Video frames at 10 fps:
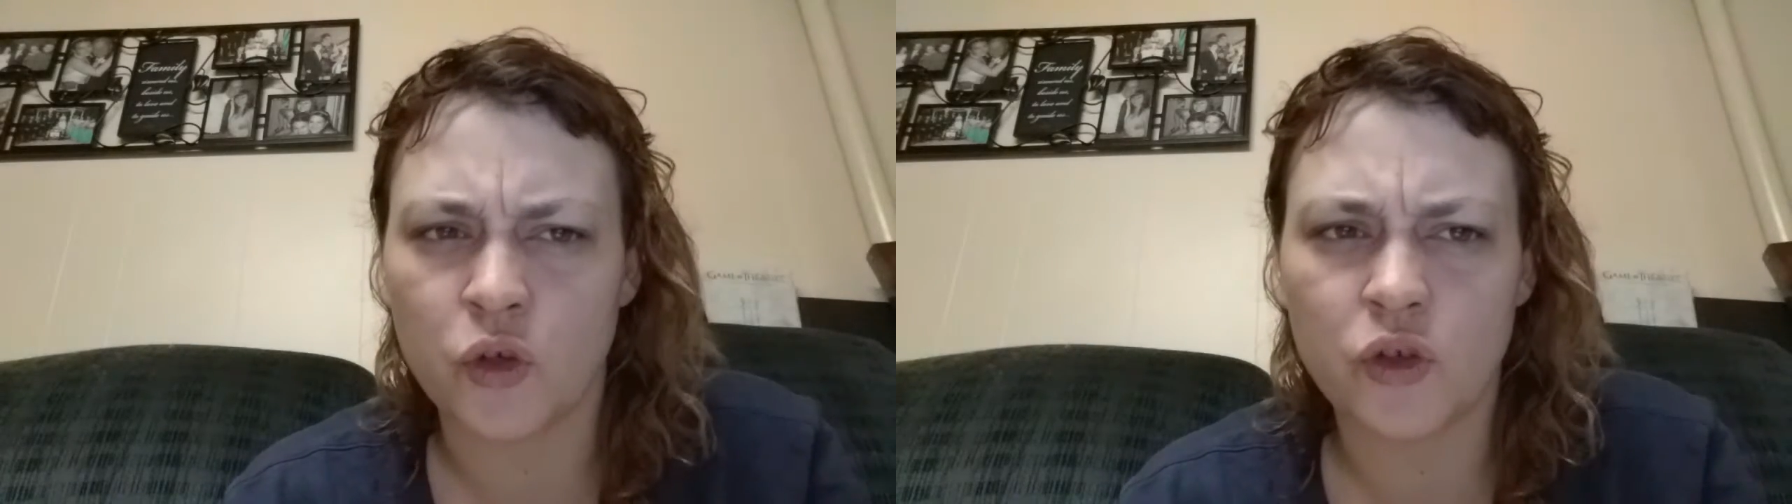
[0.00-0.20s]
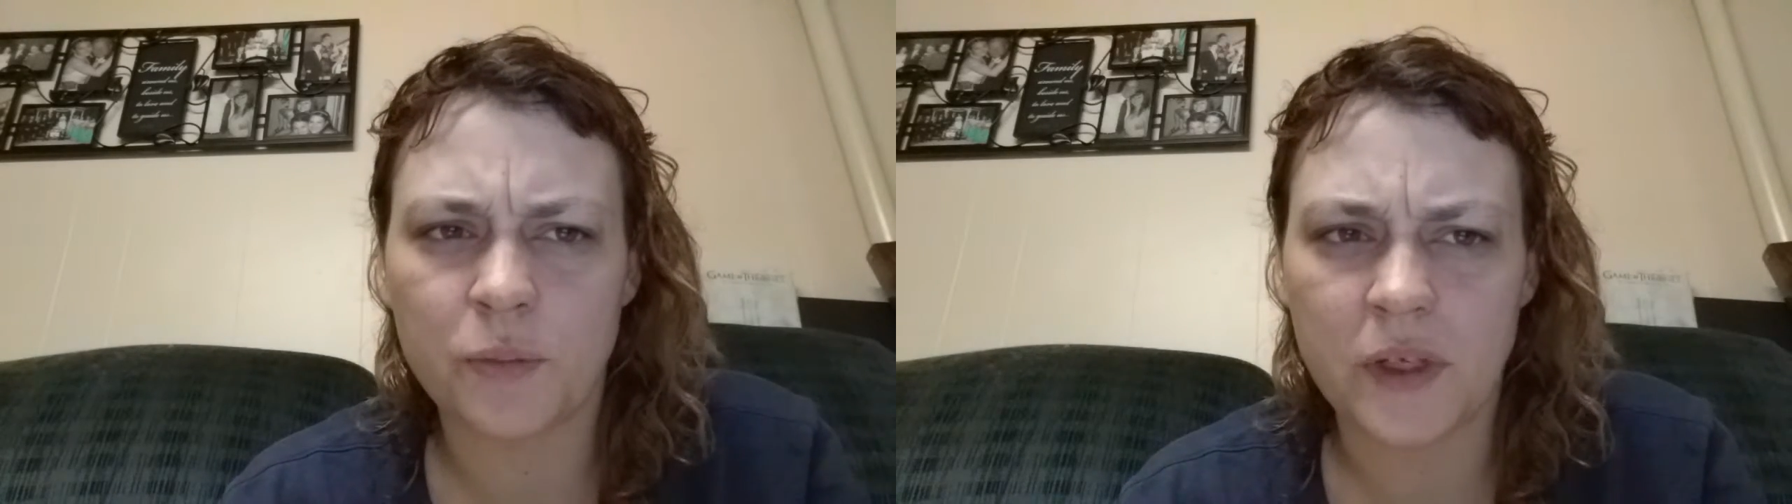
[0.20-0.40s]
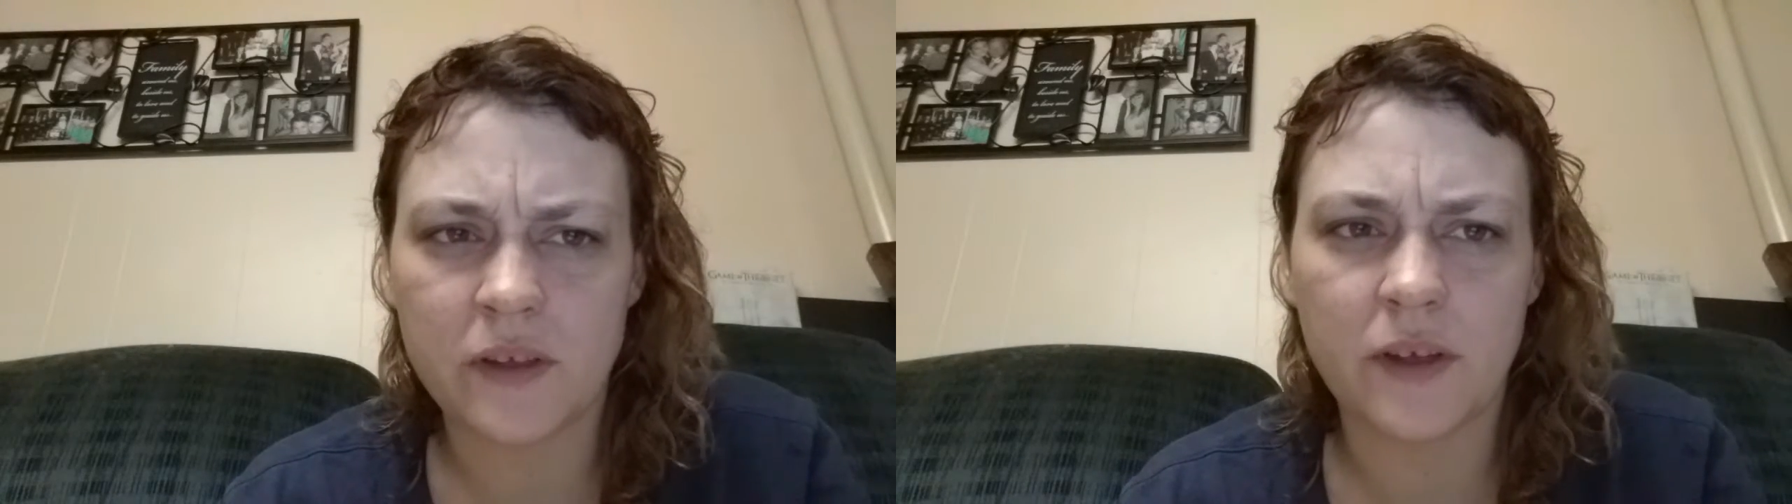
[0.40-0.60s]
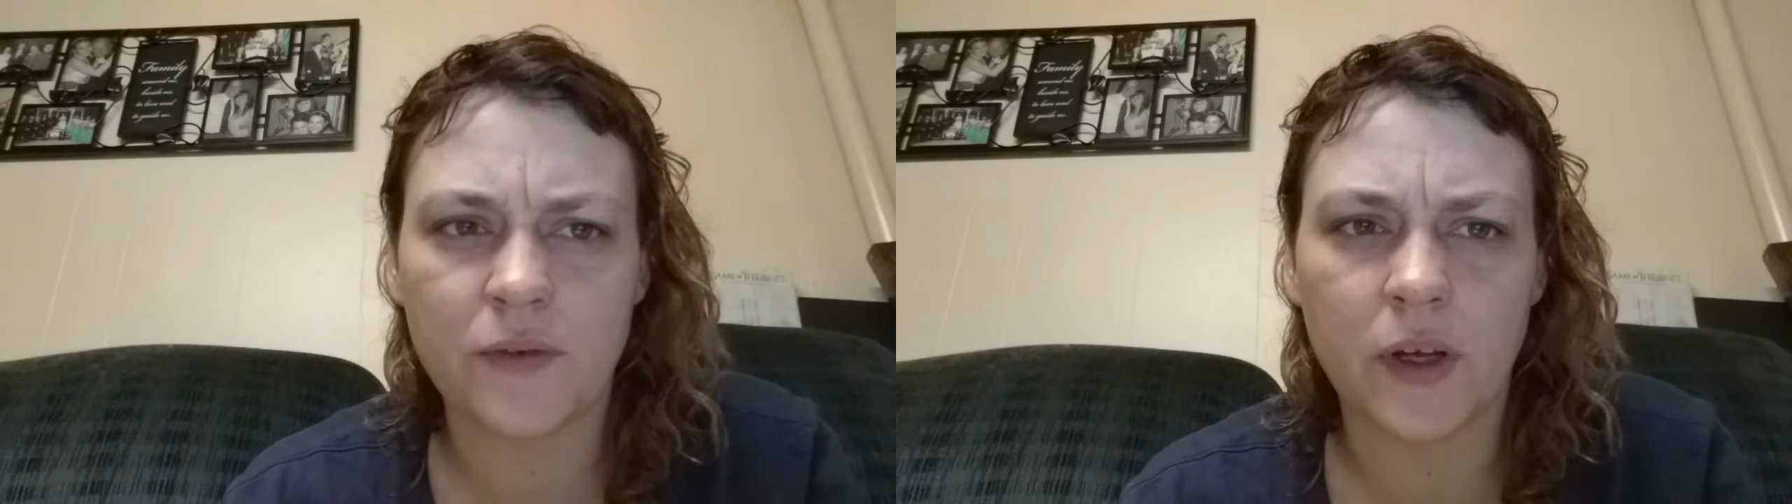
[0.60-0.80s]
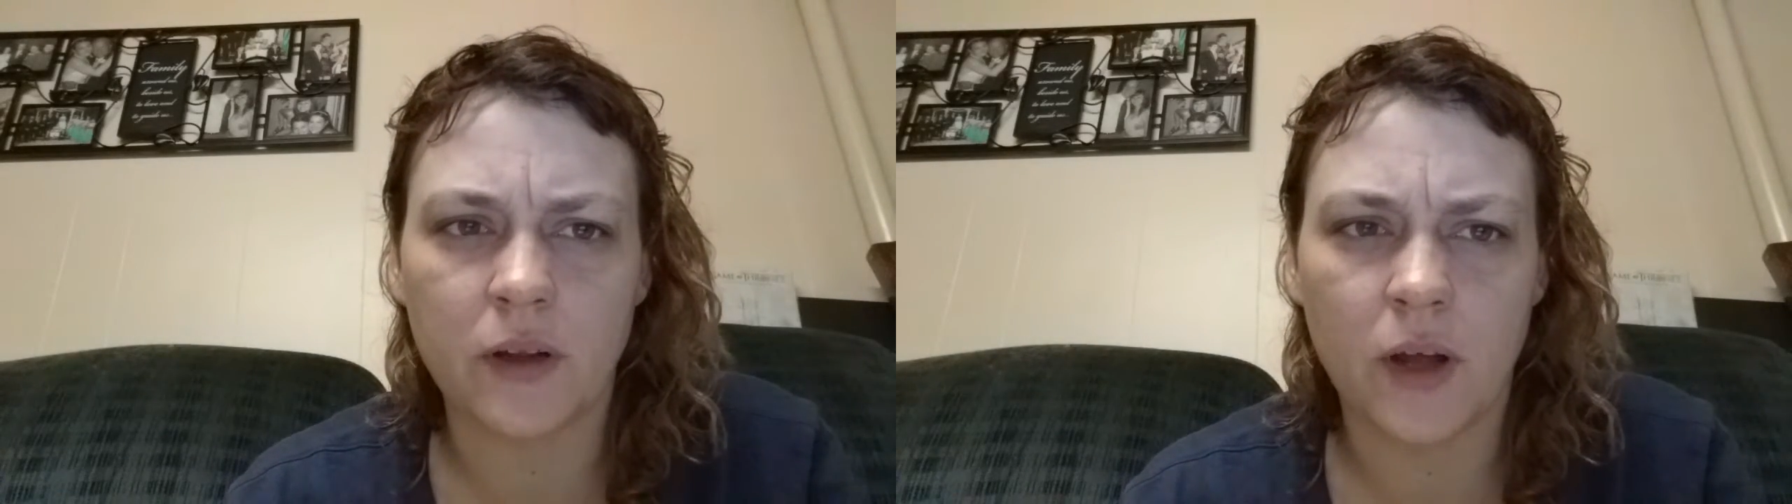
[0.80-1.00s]

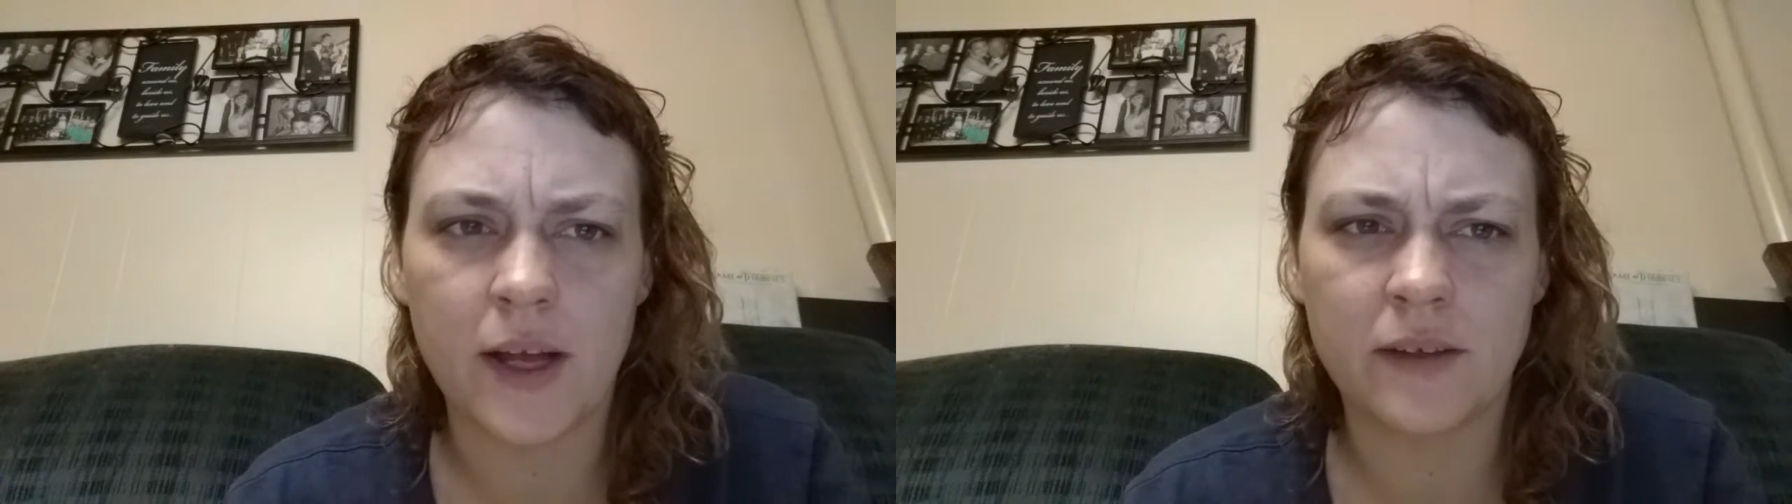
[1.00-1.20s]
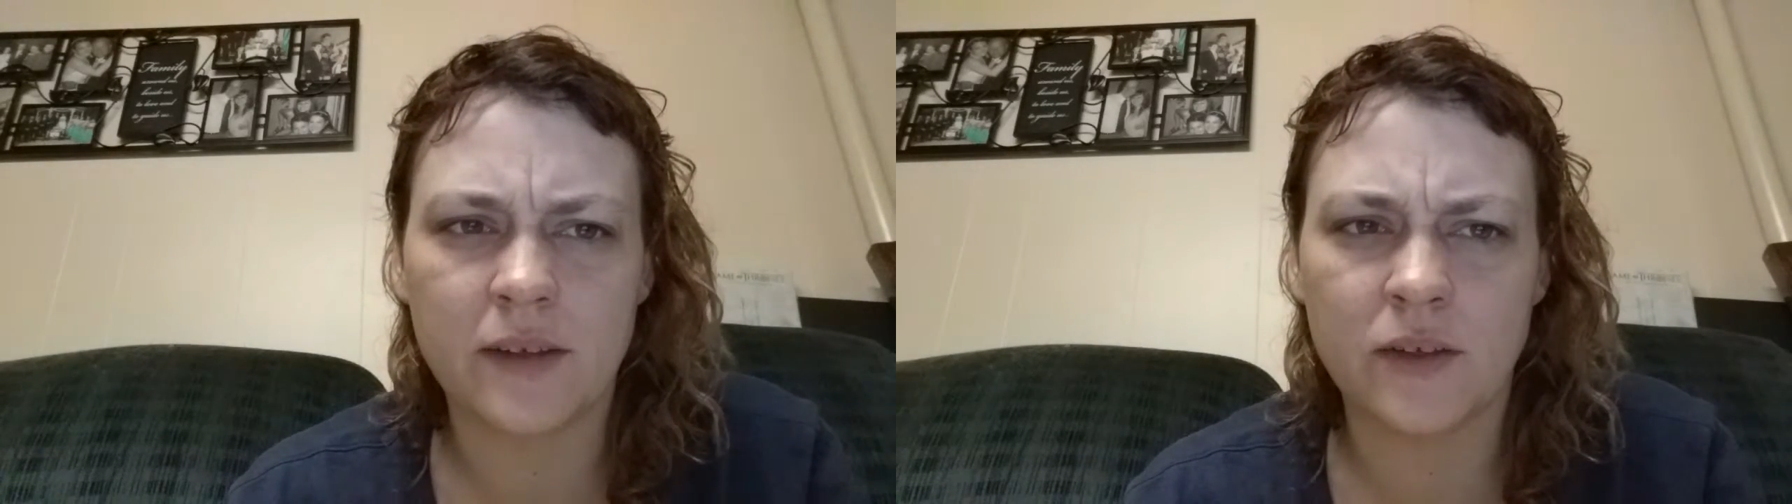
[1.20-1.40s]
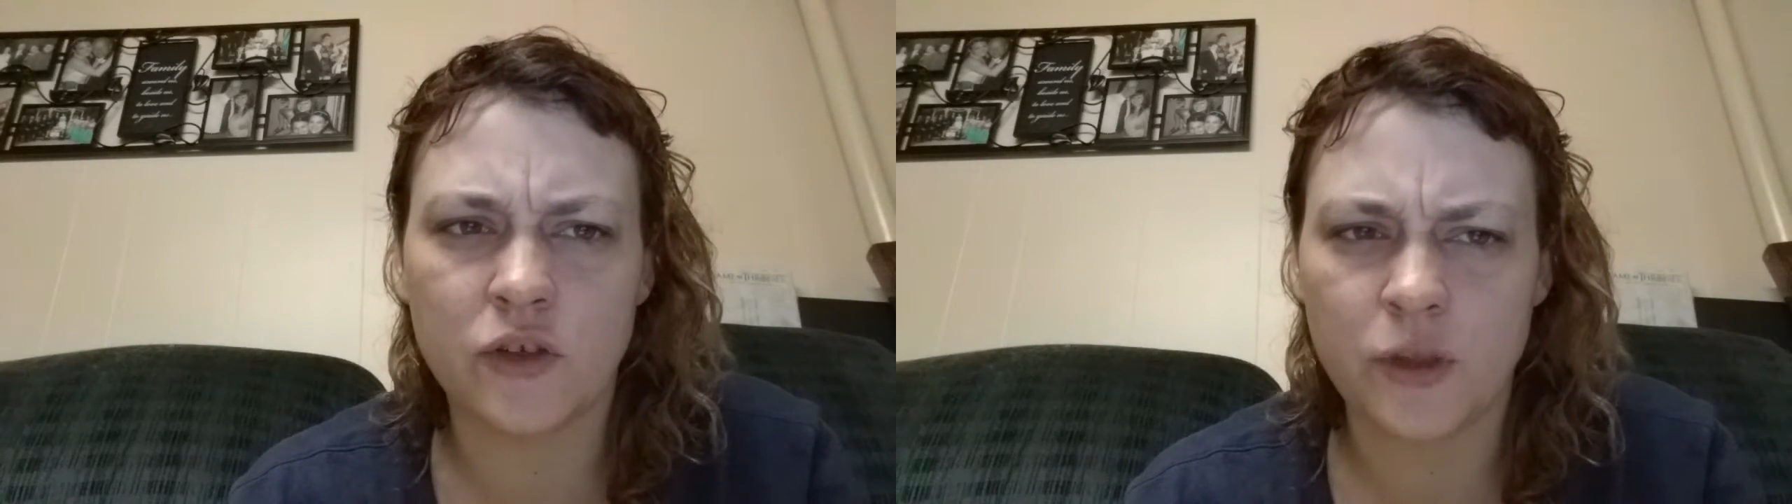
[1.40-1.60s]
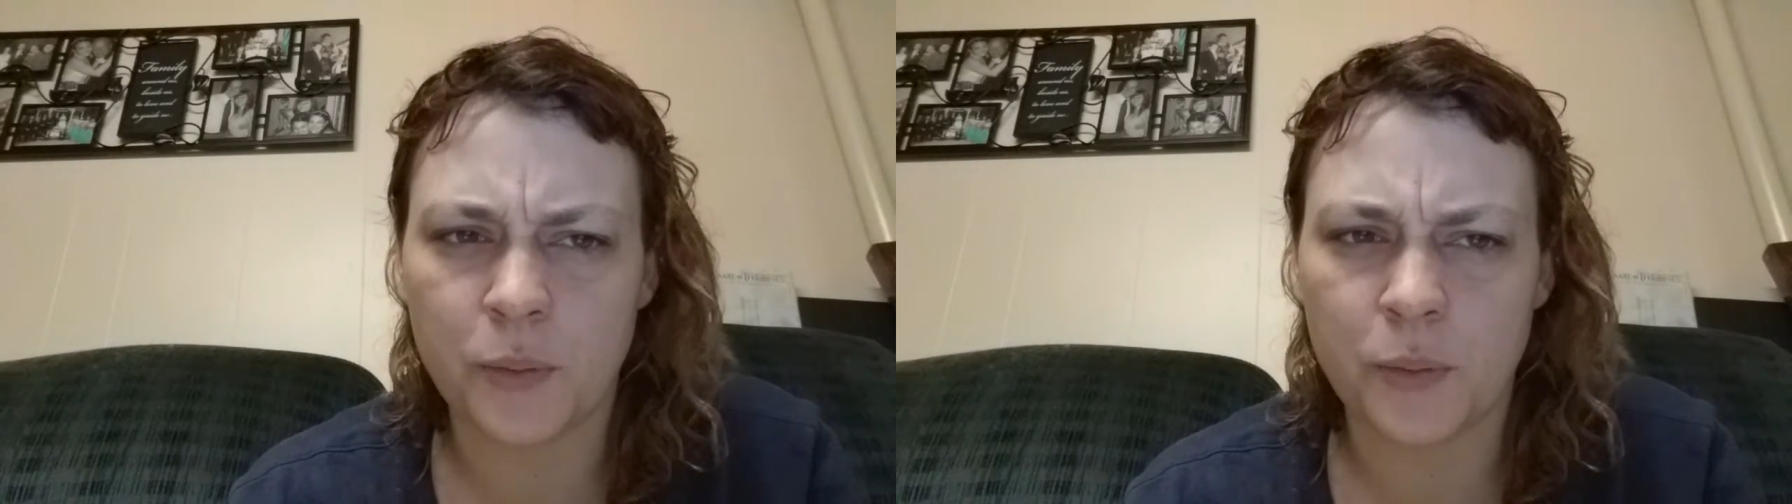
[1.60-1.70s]
specific license to